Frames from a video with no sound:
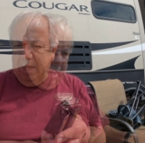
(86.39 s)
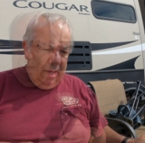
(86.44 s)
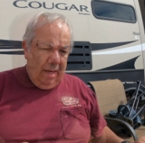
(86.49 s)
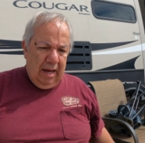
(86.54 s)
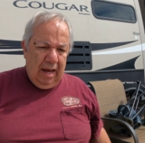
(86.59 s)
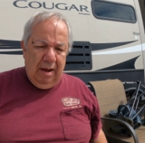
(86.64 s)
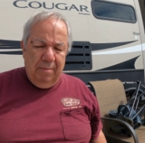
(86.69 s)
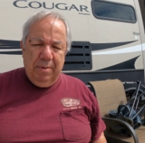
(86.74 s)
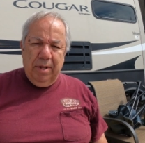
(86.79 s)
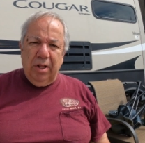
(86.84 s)

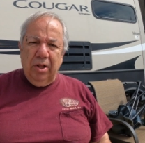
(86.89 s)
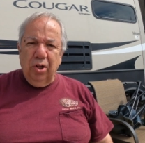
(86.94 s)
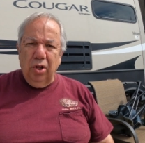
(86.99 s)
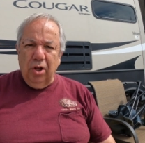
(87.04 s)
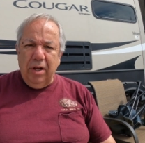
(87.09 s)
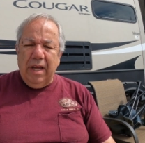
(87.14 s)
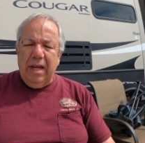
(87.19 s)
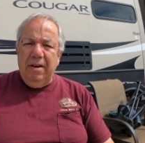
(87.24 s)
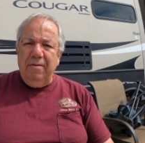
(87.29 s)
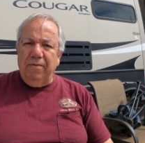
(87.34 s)
I've been
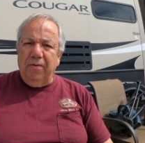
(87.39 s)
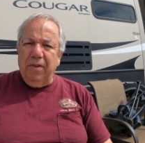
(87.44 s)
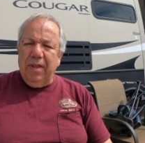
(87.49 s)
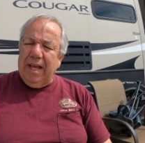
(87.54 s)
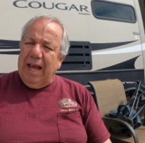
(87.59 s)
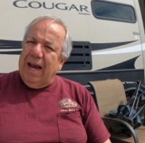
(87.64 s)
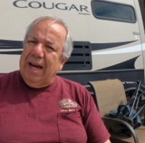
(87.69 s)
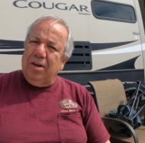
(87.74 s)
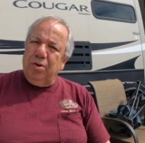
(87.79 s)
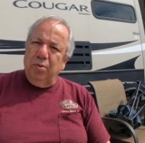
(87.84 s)
looking for
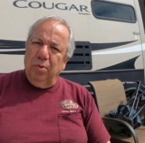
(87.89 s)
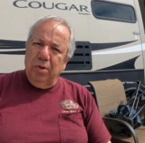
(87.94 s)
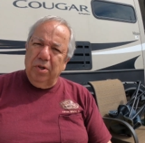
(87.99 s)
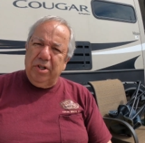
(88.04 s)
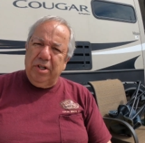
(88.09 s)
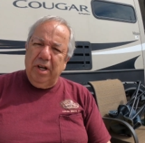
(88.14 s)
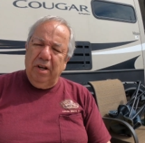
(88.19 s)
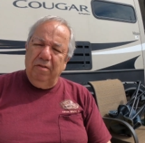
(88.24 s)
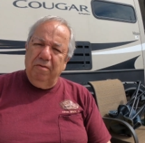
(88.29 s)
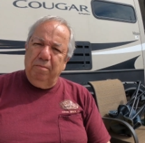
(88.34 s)
the actual
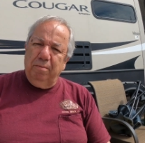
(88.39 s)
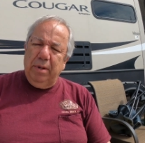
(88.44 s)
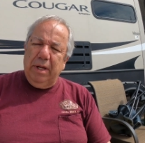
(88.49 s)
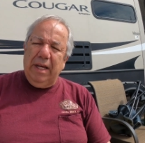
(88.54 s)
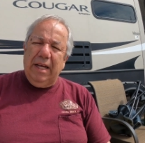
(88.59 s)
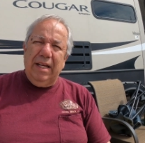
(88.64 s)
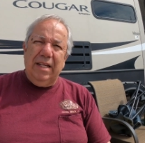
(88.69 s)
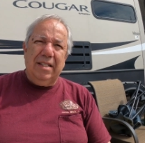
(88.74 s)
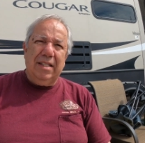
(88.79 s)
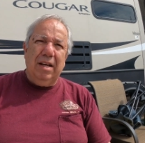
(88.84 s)
shelf
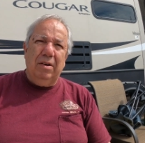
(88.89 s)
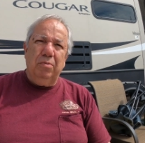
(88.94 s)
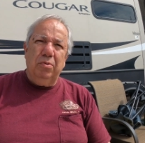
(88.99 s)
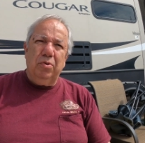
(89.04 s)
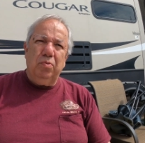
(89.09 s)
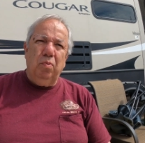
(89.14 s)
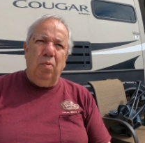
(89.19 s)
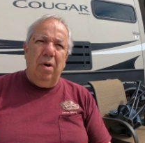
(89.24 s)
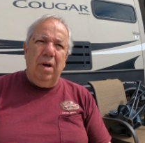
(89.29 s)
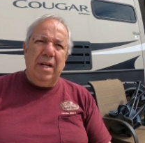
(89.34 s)
piece. I
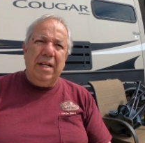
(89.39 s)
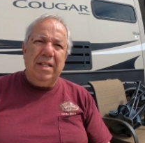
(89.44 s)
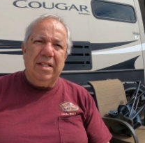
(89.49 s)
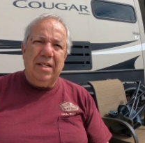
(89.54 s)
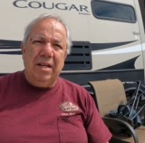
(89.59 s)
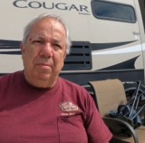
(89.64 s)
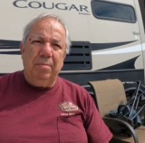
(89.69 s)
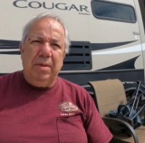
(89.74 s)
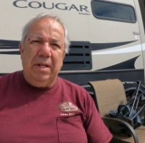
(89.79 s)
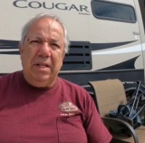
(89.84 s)
was wanting
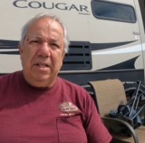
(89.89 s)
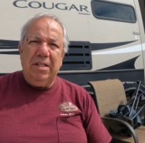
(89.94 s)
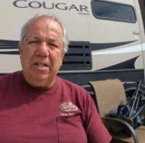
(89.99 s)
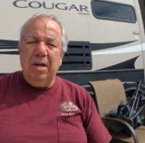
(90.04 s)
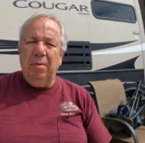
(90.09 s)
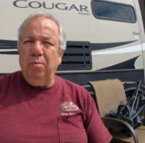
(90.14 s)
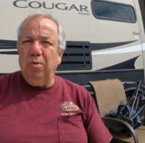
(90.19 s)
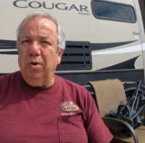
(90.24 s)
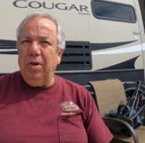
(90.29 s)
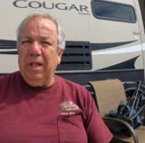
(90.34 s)
something
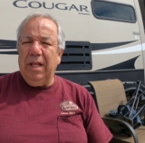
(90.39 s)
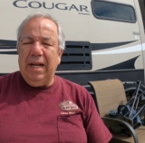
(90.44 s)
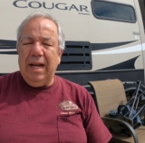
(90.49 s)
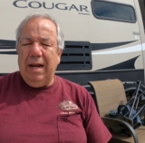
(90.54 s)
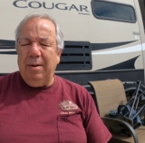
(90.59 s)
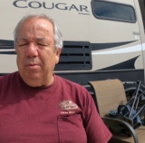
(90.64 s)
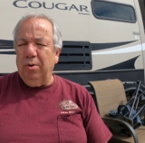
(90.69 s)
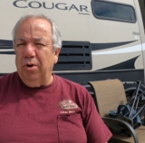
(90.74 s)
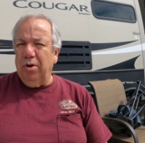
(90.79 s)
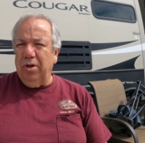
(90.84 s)
somewhere in the
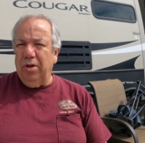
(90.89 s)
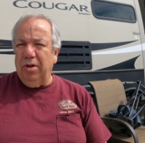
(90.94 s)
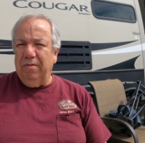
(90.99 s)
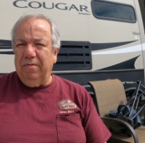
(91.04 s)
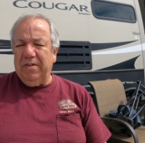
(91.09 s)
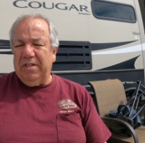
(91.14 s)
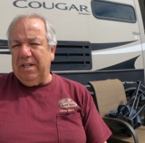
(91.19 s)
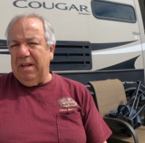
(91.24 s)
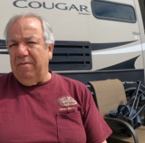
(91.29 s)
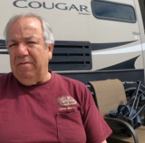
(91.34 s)
neighborhood of
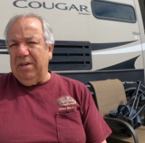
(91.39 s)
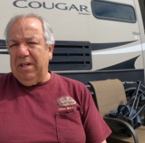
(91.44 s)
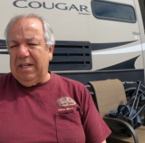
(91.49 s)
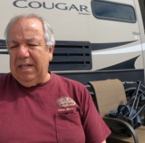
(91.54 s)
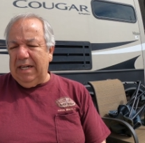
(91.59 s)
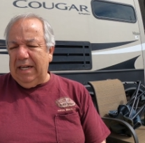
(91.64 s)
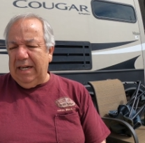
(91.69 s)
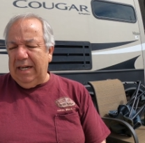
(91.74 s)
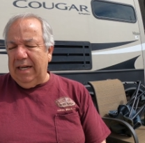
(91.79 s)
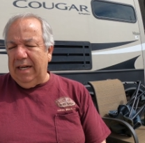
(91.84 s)

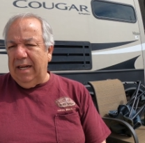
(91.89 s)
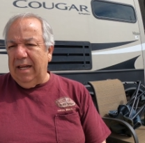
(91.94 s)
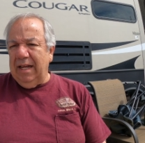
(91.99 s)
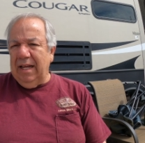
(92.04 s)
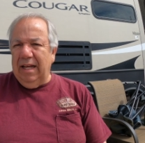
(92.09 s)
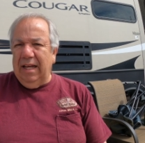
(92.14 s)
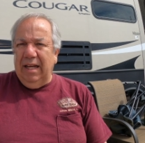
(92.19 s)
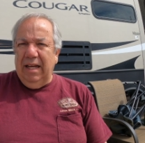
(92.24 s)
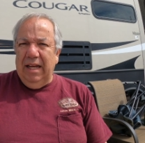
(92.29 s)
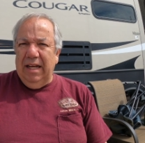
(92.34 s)
17
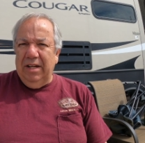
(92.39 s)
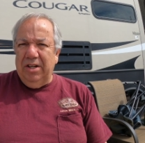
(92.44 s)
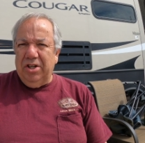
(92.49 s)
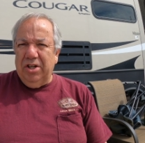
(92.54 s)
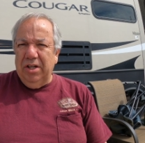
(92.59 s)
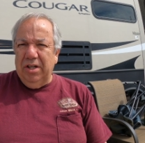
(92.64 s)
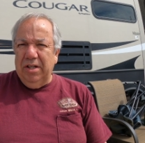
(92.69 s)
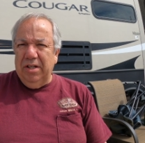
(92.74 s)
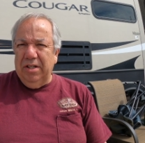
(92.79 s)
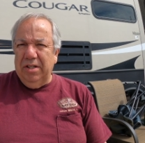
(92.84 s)

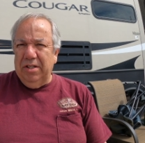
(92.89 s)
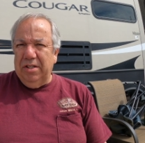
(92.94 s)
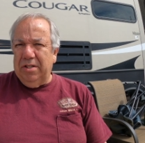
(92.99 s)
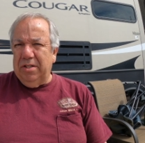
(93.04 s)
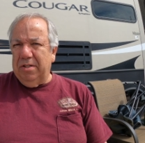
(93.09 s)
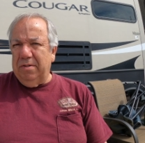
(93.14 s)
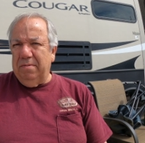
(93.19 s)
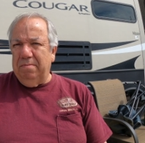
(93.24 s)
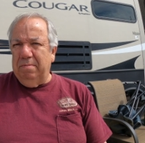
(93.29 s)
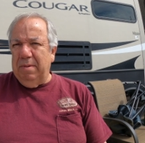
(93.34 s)

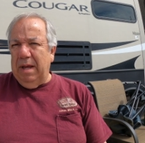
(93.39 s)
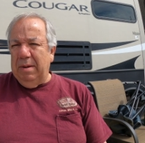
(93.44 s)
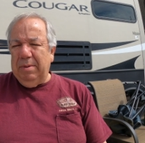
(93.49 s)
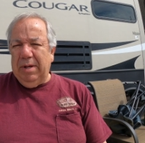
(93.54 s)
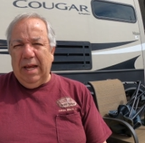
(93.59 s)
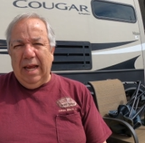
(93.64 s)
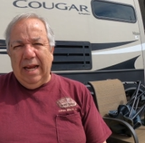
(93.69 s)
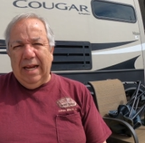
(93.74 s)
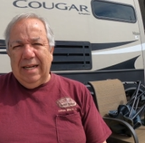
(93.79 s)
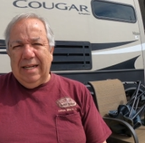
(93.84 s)
inches,
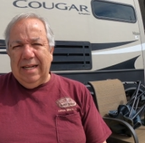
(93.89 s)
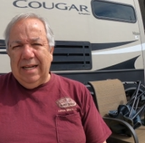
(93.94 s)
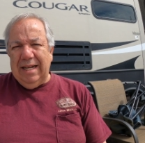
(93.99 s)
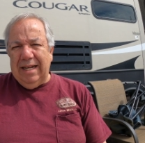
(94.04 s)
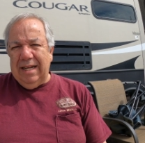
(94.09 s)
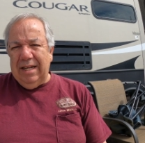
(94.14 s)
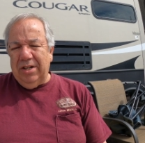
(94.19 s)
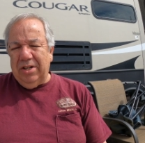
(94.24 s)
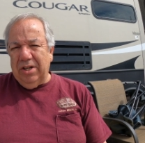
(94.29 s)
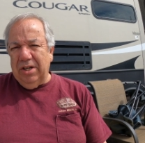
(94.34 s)
maybe 18
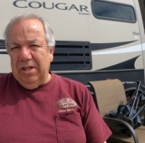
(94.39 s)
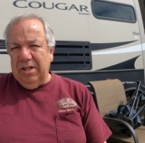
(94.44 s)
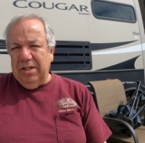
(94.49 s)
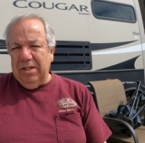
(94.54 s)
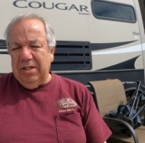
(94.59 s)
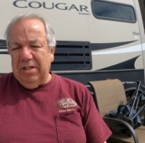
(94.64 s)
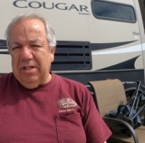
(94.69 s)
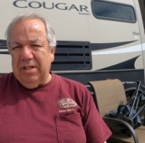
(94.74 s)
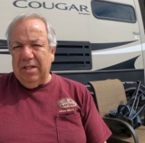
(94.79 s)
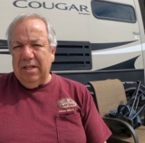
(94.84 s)

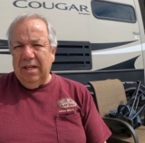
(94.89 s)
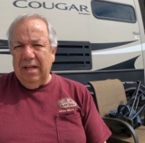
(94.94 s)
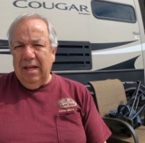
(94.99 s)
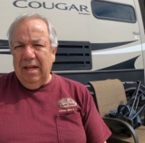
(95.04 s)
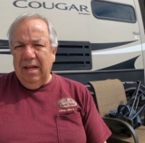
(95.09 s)
inches.